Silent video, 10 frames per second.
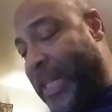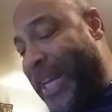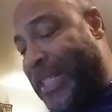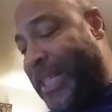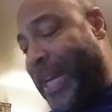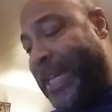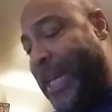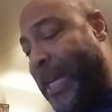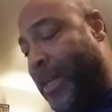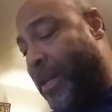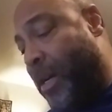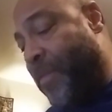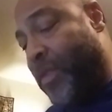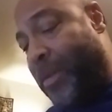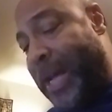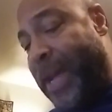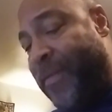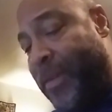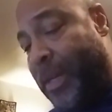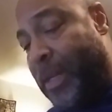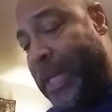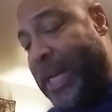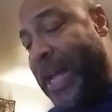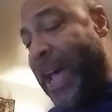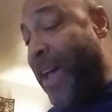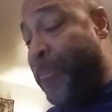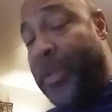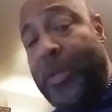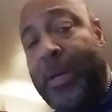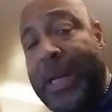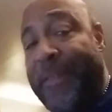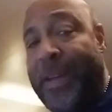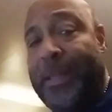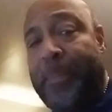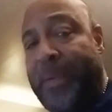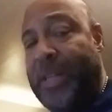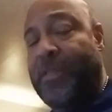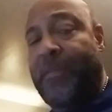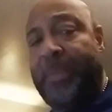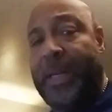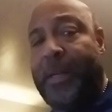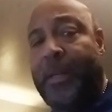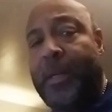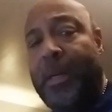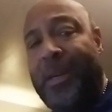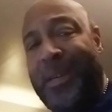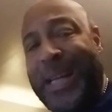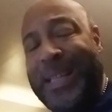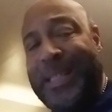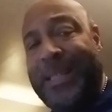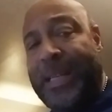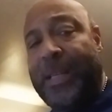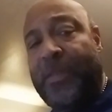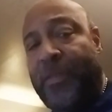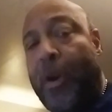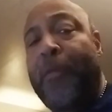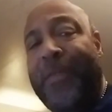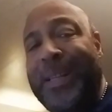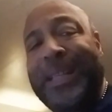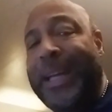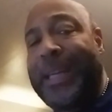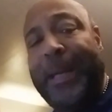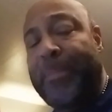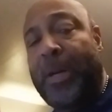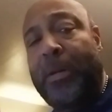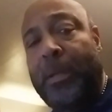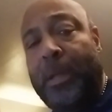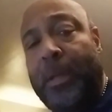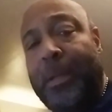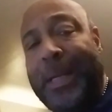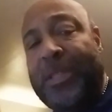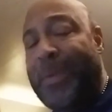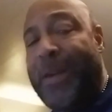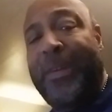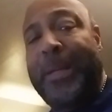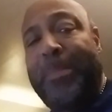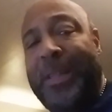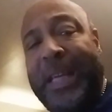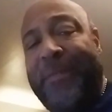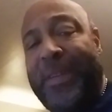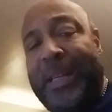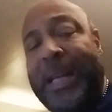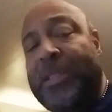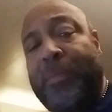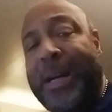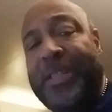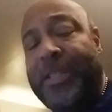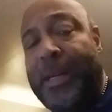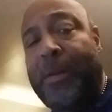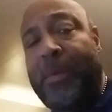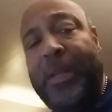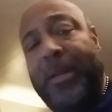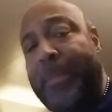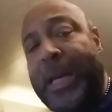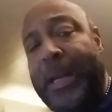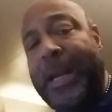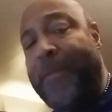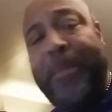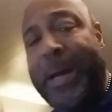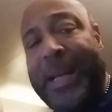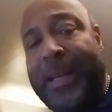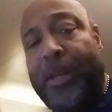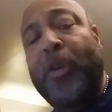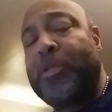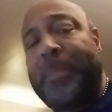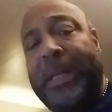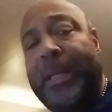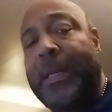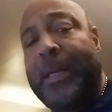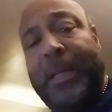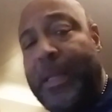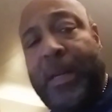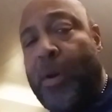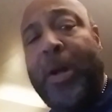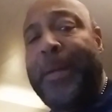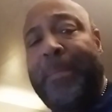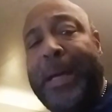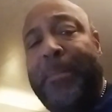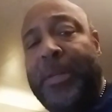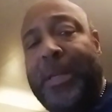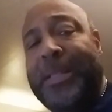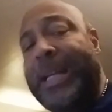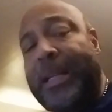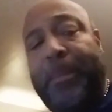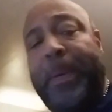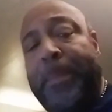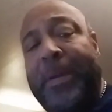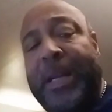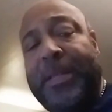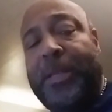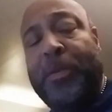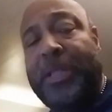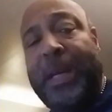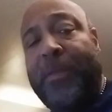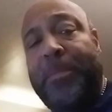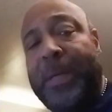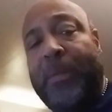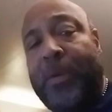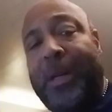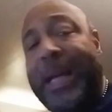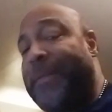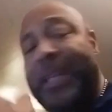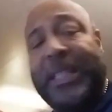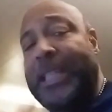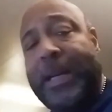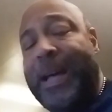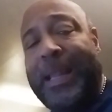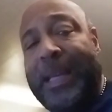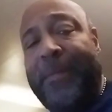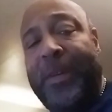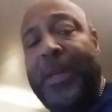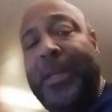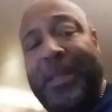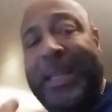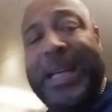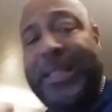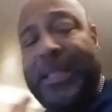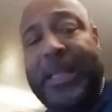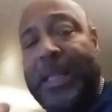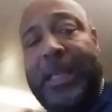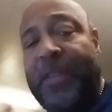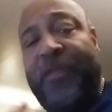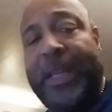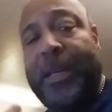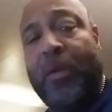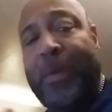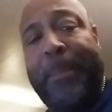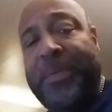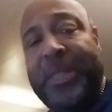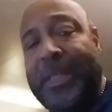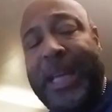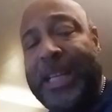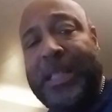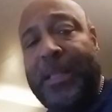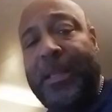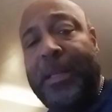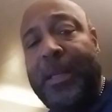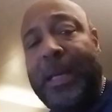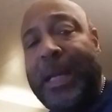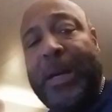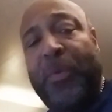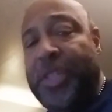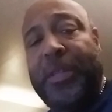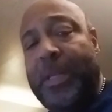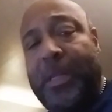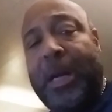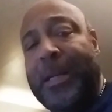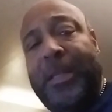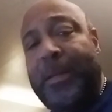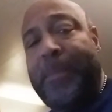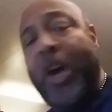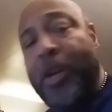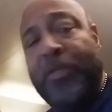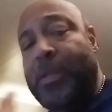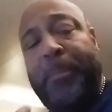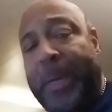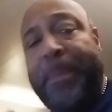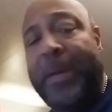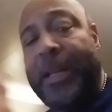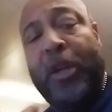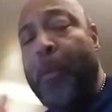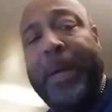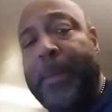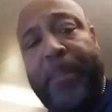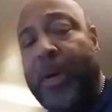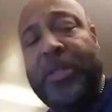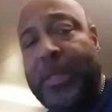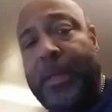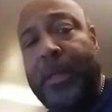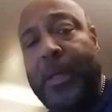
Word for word: next decade of your life like I have been doing. I've had the pleasure of being on Isagenix for over a decade, bro that's why I really believe in it, and that's why I share it with you, man. everybody that knows me, they're on it, man, because like the people that associate with me in real life, they see how I live. You guys just get this video representation. And I wish you could talk to the hundreds of people that know me in person.